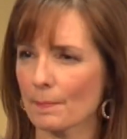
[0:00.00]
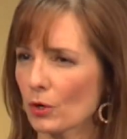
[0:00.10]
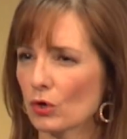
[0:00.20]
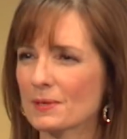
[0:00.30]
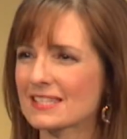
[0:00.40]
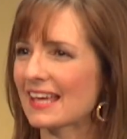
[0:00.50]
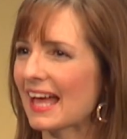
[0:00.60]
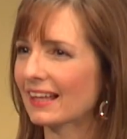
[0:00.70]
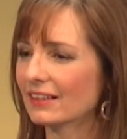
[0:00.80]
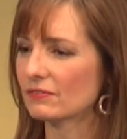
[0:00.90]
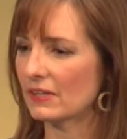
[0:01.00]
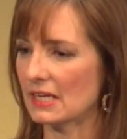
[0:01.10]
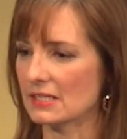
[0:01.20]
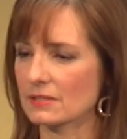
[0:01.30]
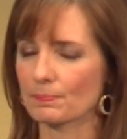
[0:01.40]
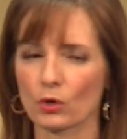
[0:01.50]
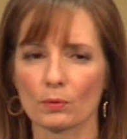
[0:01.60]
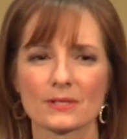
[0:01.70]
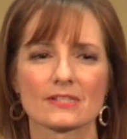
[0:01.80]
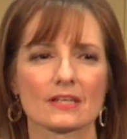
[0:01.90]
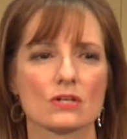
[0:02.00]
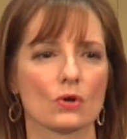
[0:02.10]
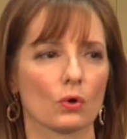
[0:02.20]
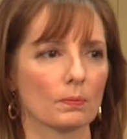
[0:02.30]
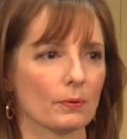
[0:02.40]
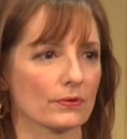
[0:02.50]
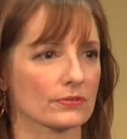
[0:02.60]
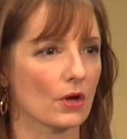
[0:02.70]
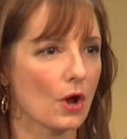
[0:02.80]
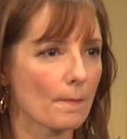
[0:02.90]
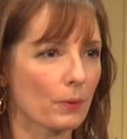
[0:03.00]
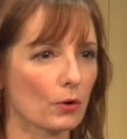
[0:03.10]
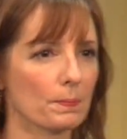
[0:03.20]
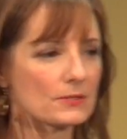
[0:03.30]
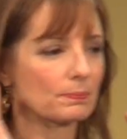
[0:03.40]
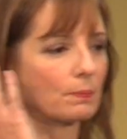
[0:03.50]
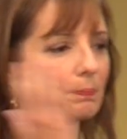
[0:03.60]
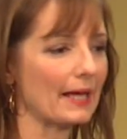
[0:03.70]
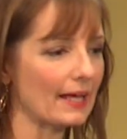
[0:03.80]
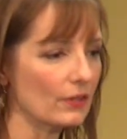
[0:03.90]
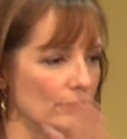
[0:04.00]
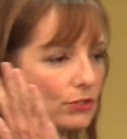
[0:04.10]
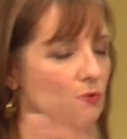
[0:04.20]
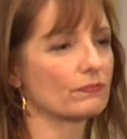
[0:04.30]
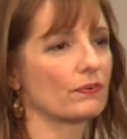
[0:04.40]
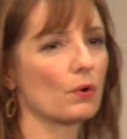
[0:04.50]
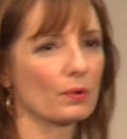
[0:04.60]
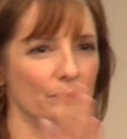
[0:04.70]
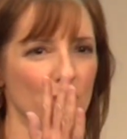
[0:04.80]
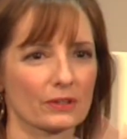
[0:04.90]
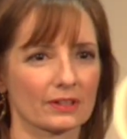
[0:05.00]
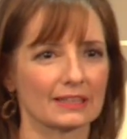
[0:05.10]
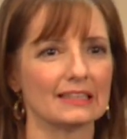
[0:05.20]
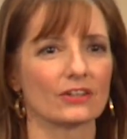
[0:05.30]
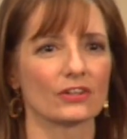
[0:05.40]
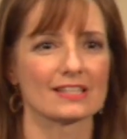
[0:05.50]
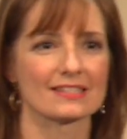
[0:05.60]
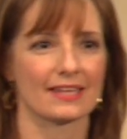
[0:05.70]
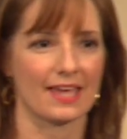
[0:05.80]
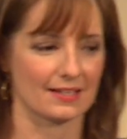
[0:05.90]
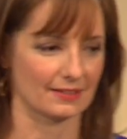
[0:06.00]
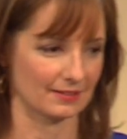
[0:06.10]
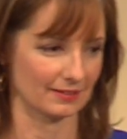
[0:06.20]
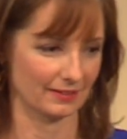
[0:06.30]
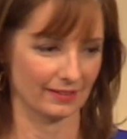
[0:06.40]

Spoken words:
Purpose elevates, purpose ennobles, purpose propels you forward with clear intent.